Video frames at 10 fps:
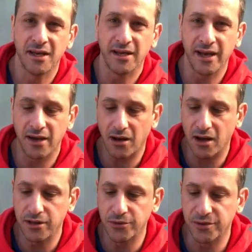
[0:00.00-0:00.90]
Now,
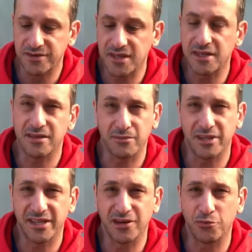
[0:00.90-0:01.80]
you would have seen this on my
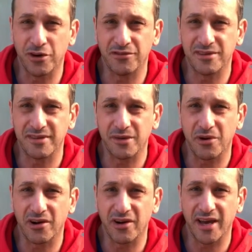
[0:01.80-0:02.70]
channel previously
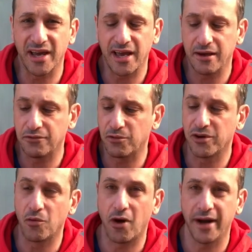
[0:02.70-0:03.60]
where I have
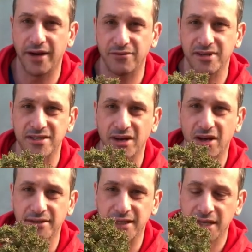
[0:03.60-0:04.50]
rewired it and
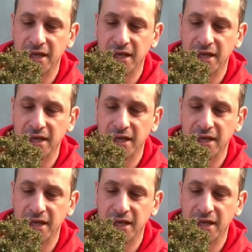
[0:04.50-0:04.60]
restyled it.